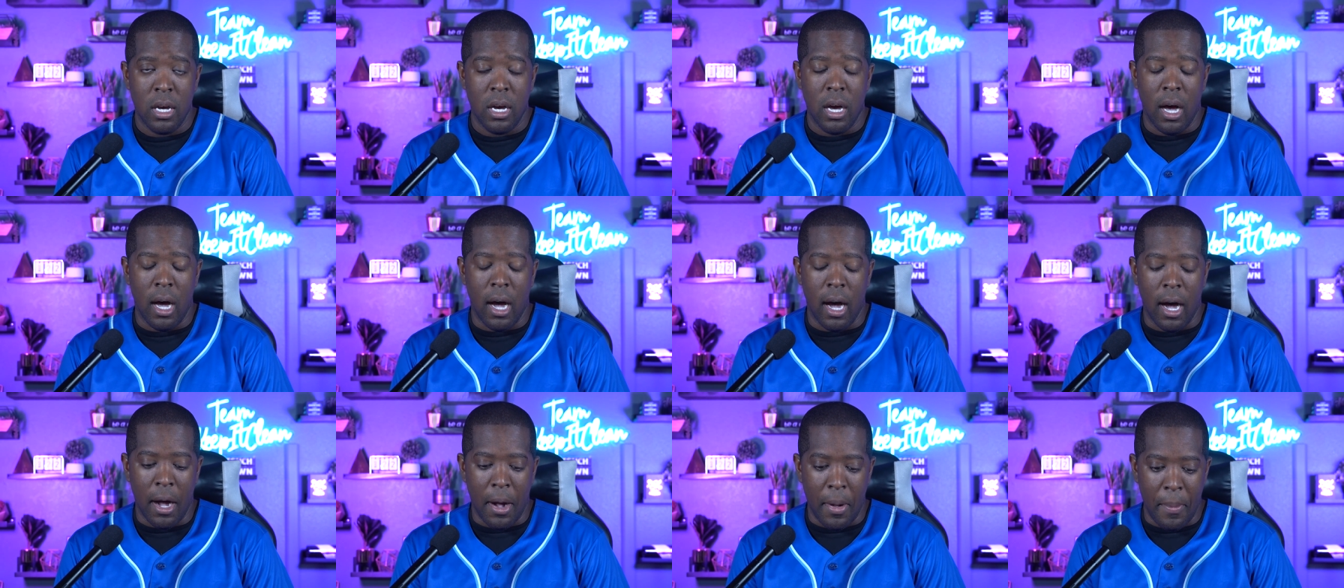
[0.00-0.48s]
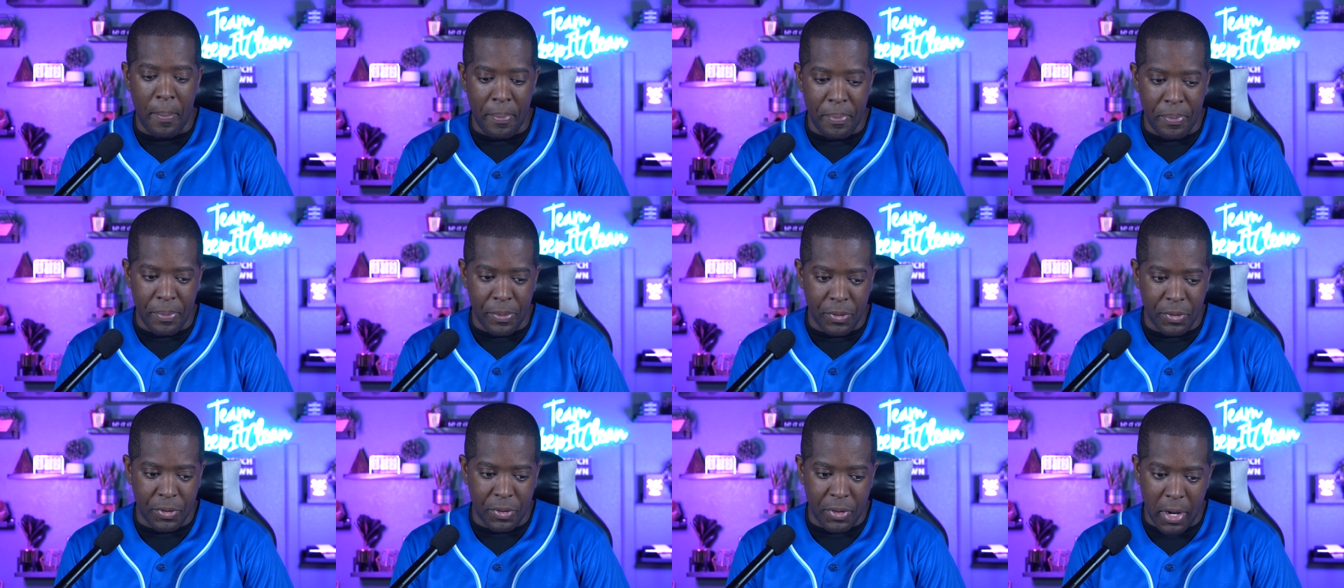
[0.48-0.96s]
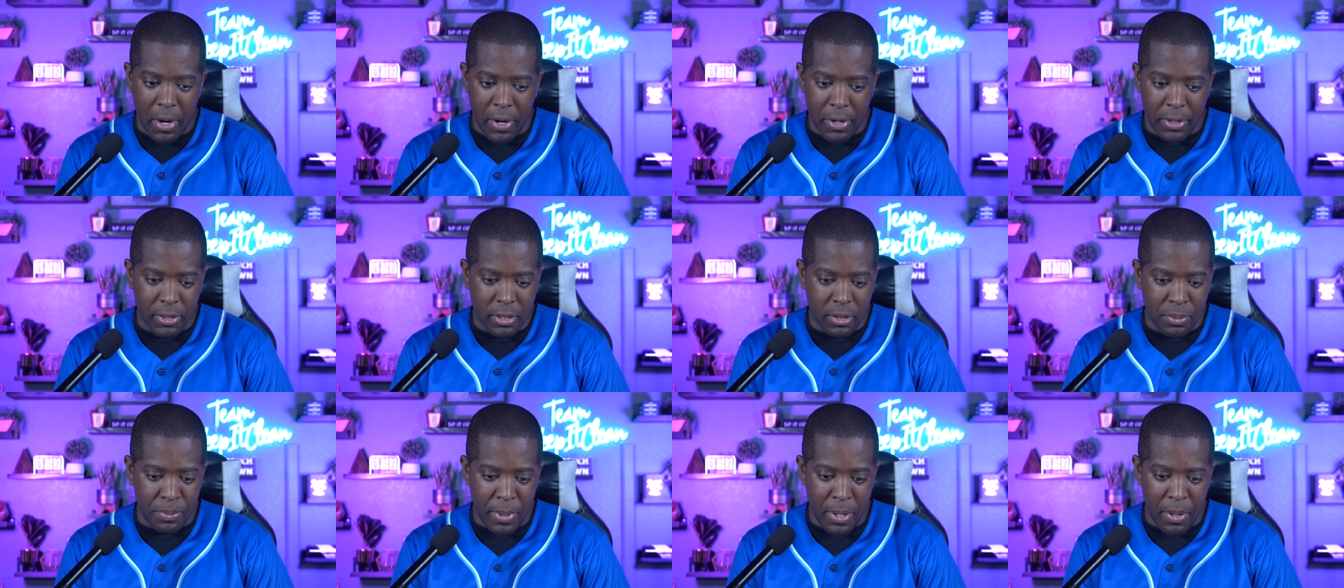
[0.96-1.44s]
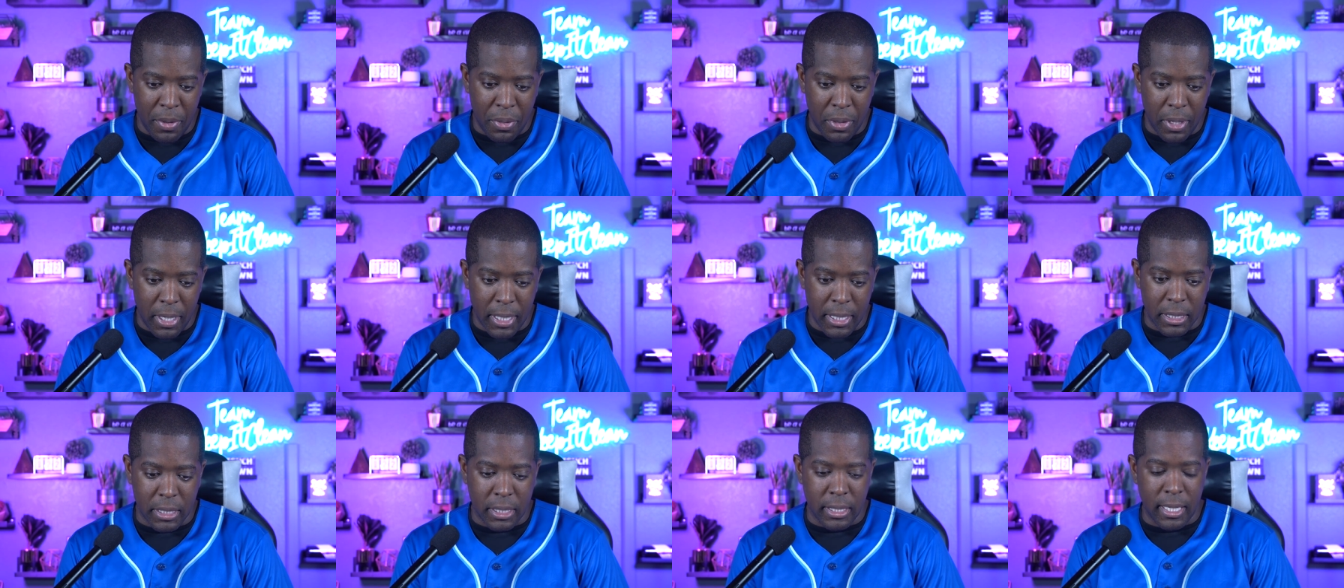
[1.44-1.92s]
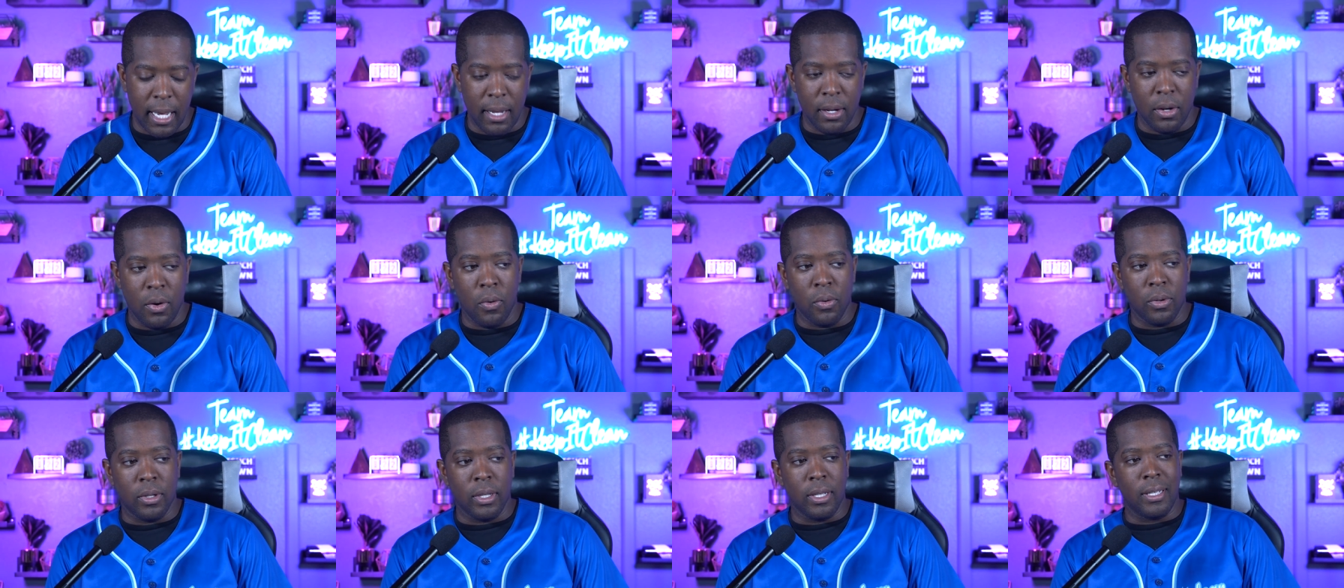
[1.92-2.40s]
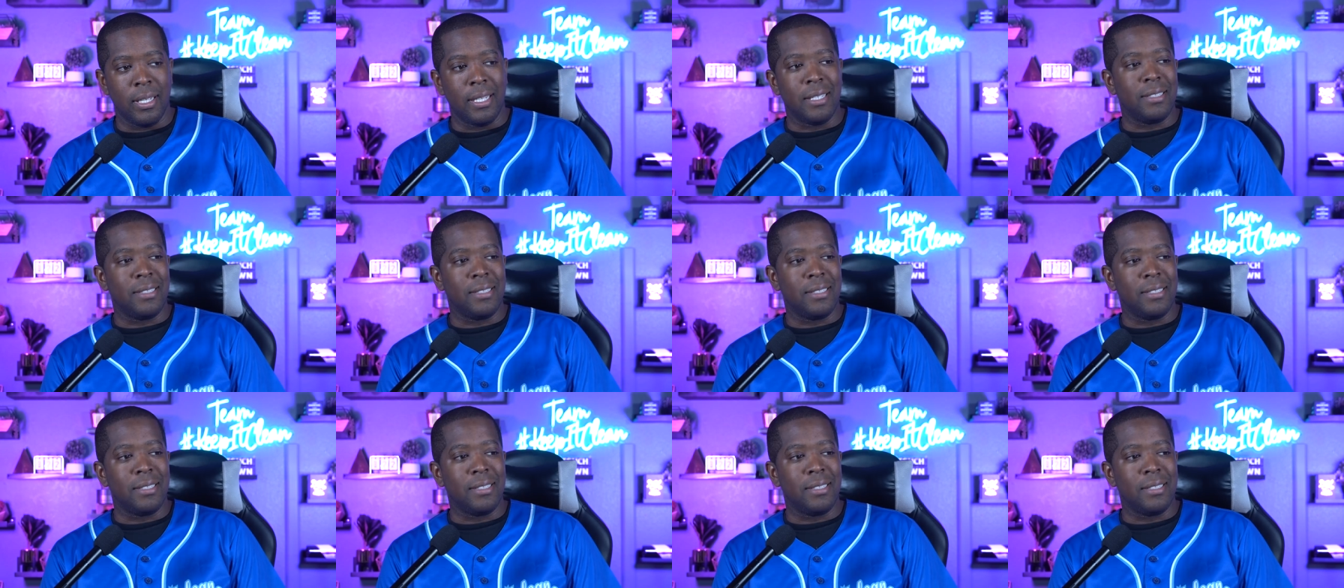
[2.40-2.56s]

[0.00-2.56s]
Zadarius Smith is not only